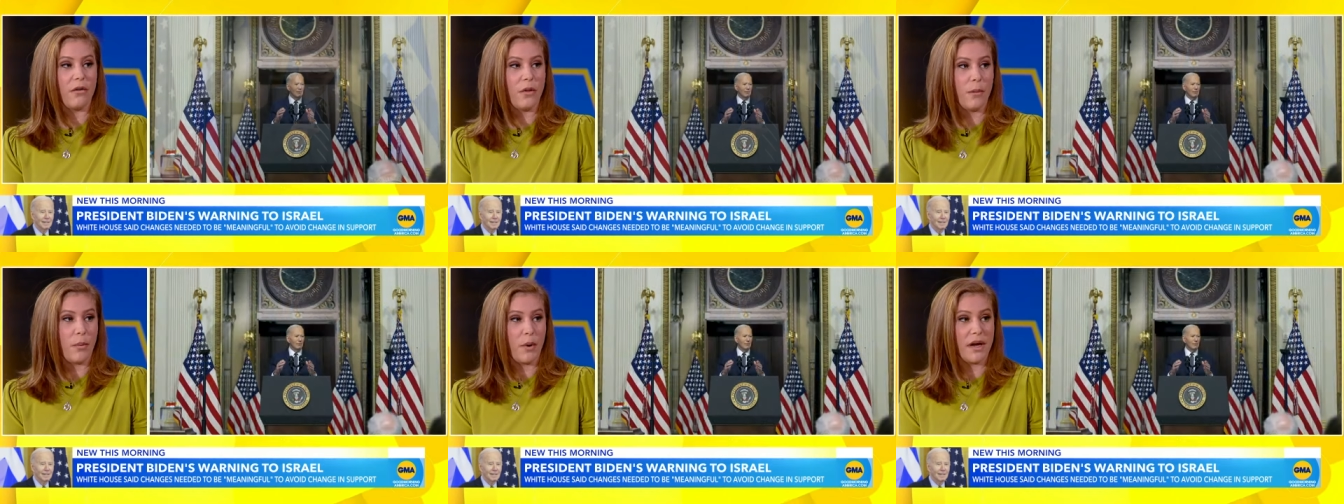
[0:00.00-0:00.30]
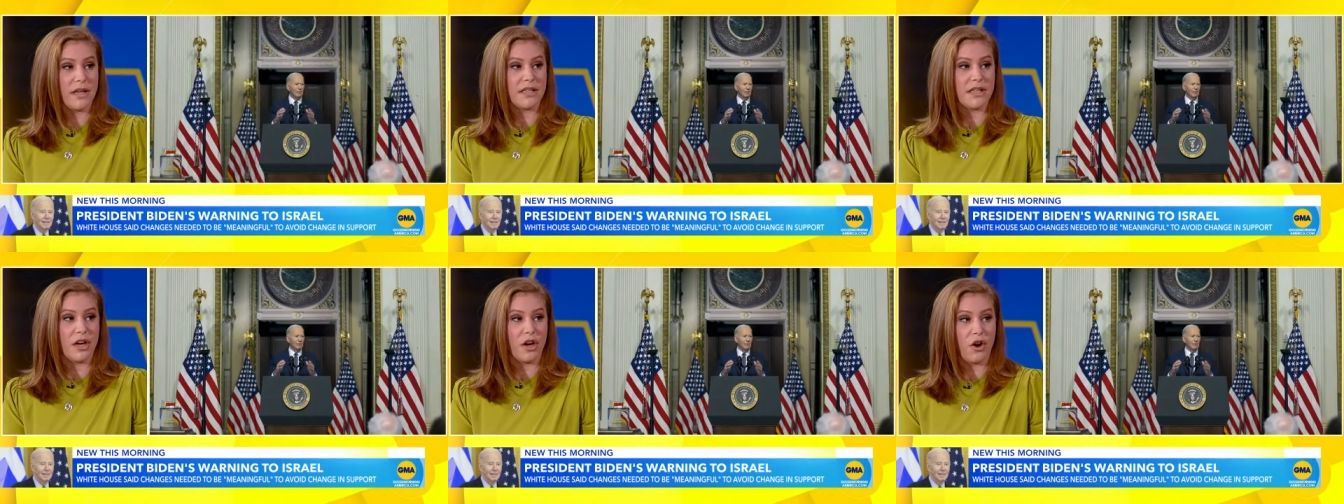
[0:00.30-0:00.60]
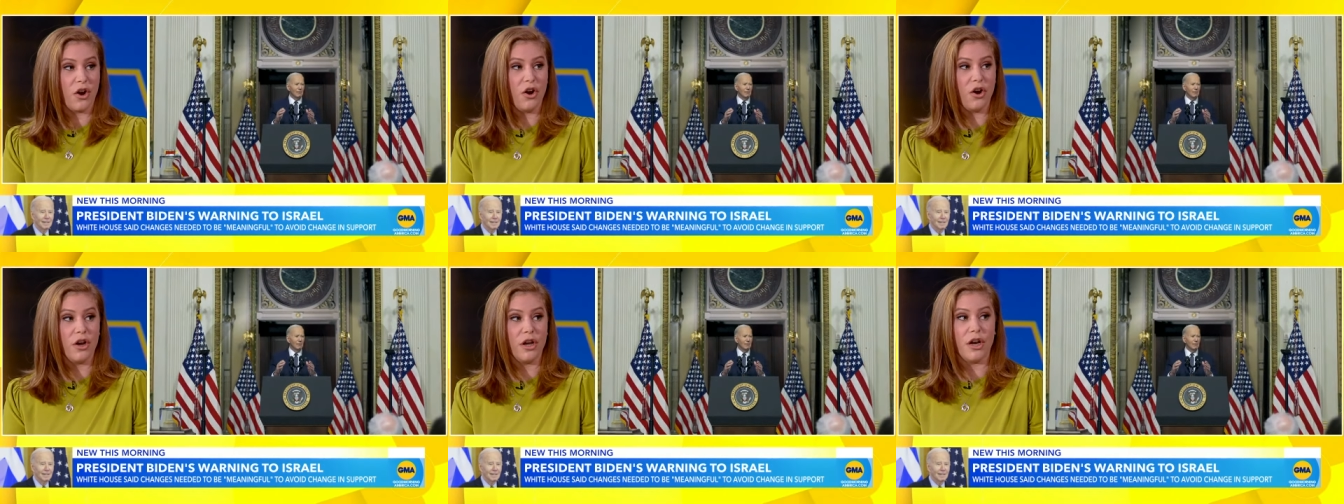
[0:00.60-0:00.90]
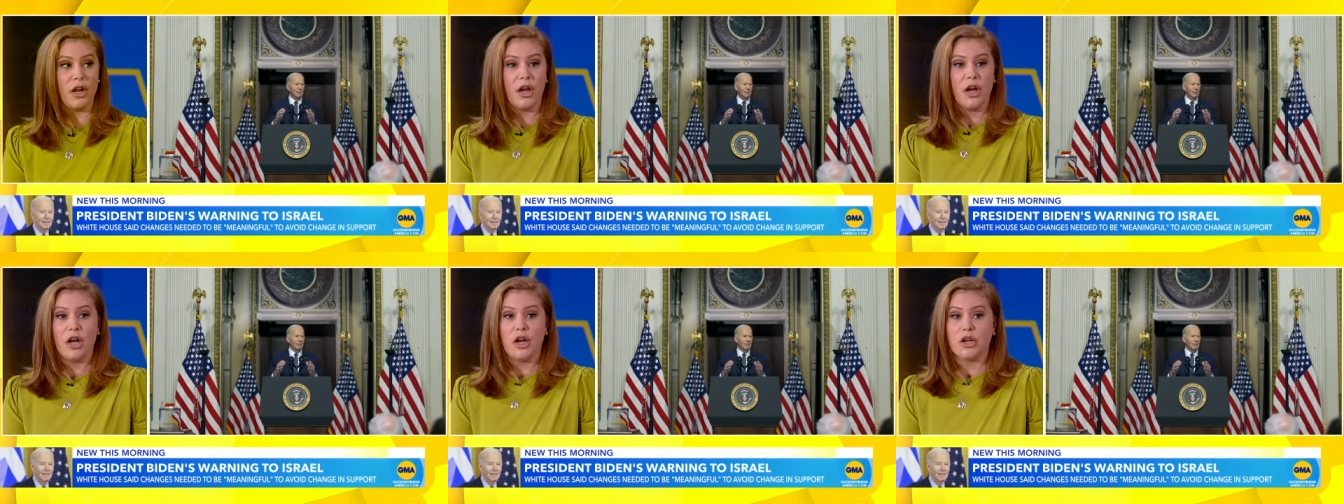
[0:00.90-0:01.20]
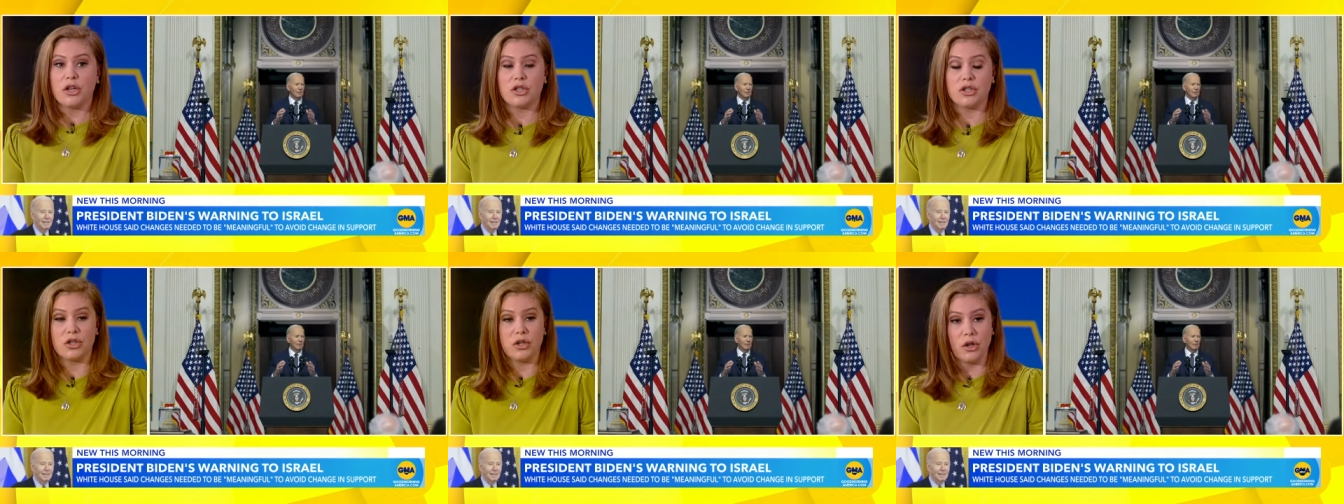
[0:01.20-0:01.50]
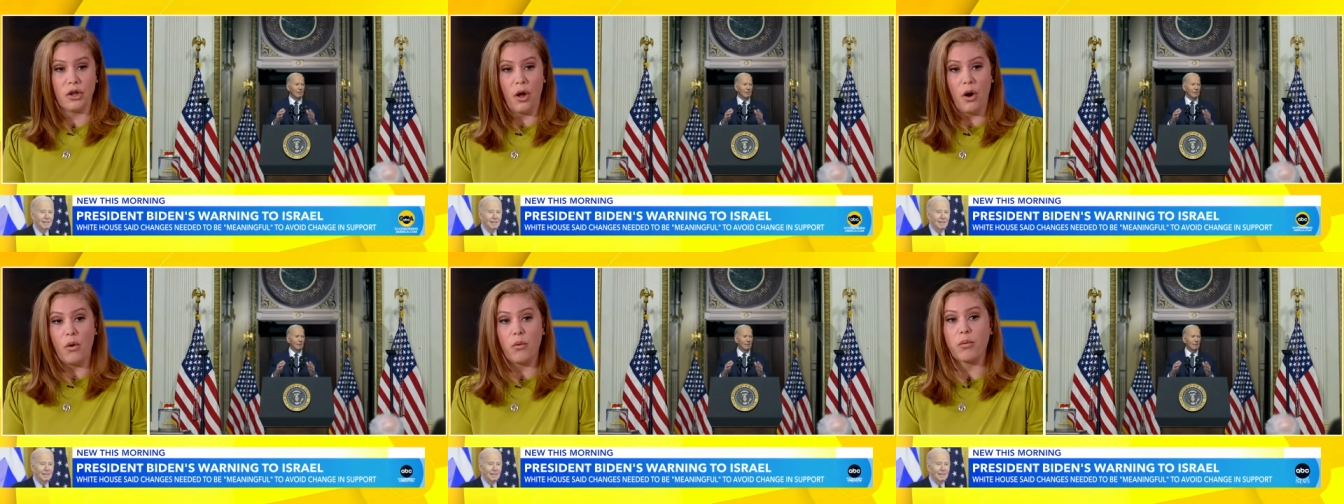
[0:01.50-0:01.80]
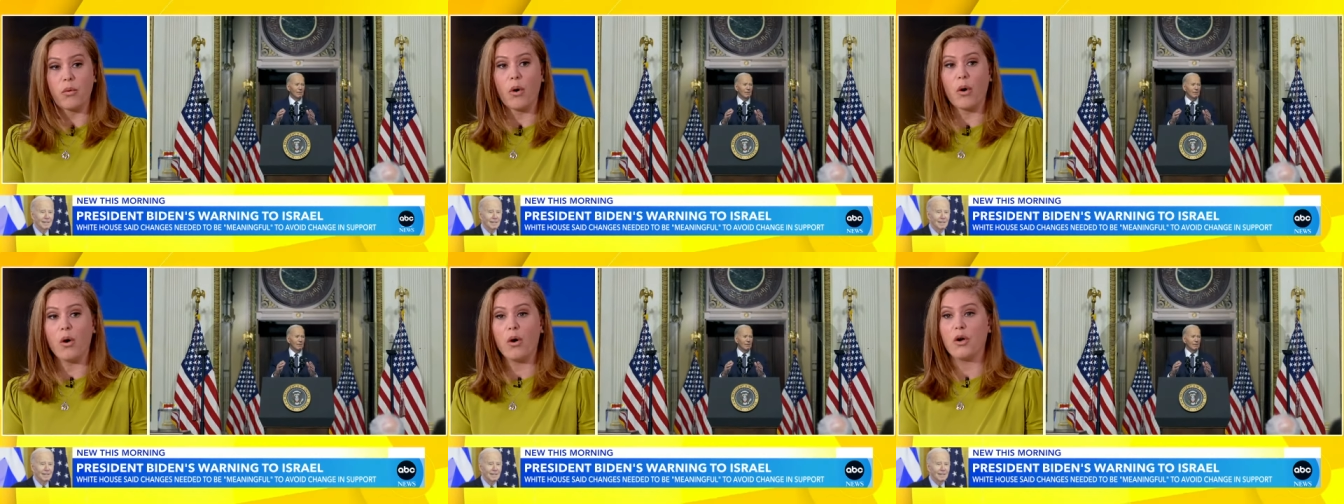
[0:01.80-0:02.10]
the president could slow
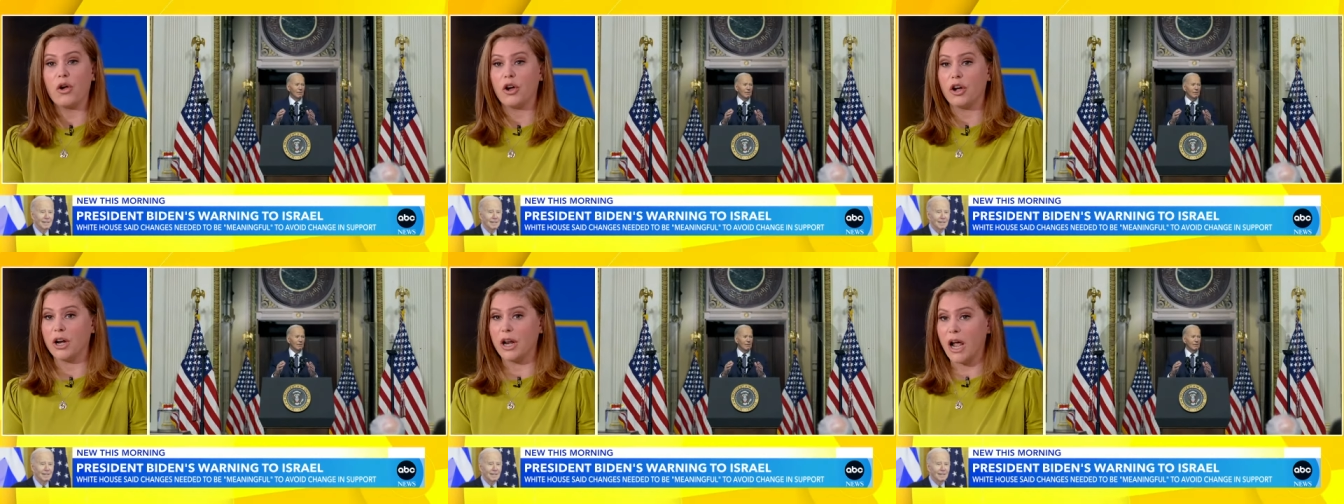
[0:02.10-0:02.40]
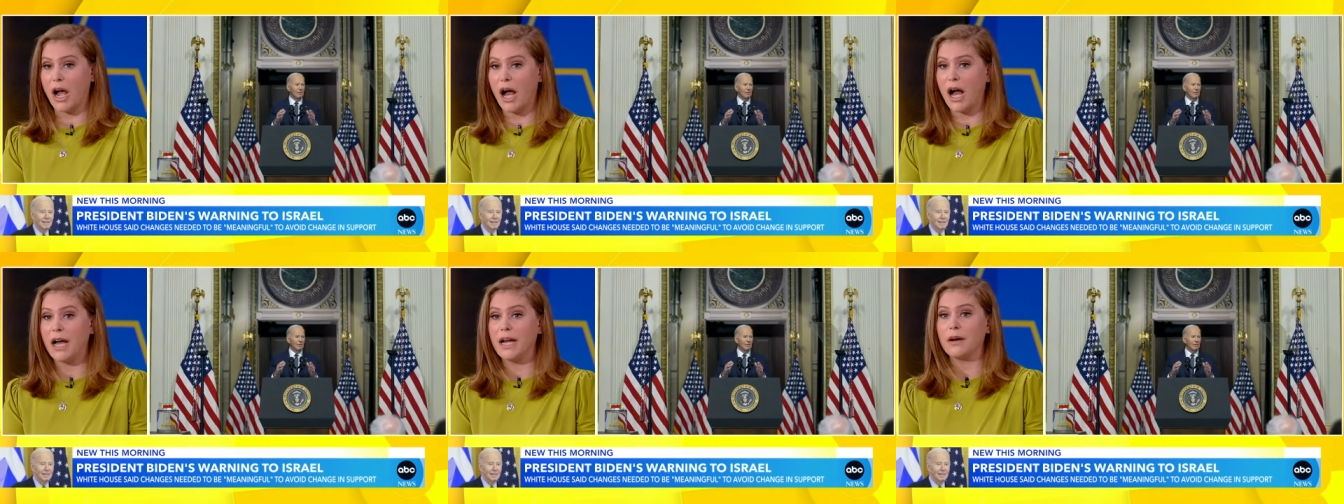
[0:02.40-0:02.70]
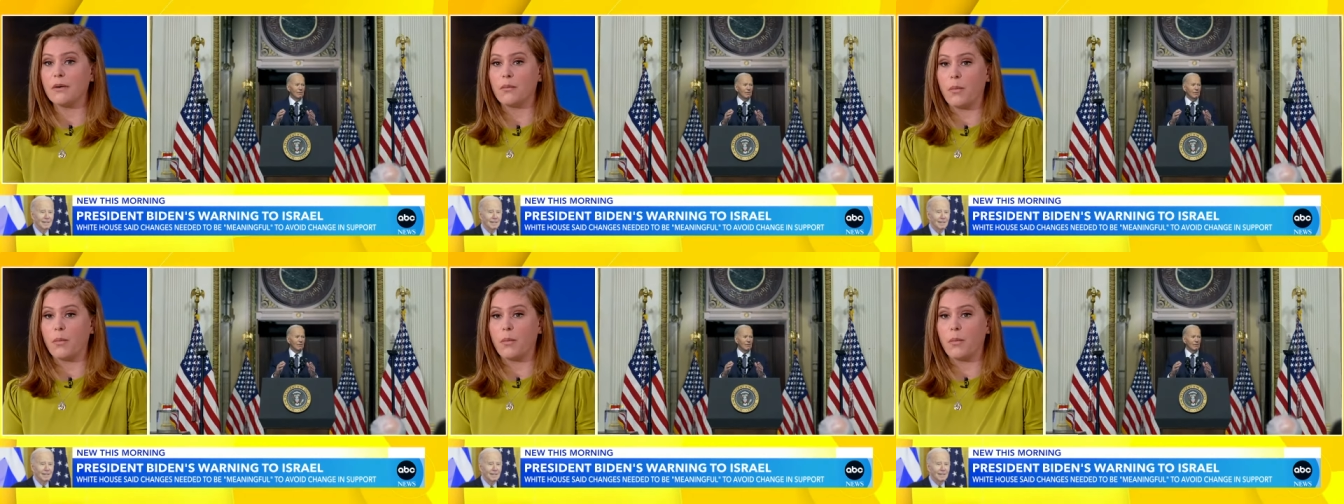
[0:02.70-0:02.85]
roll, could cut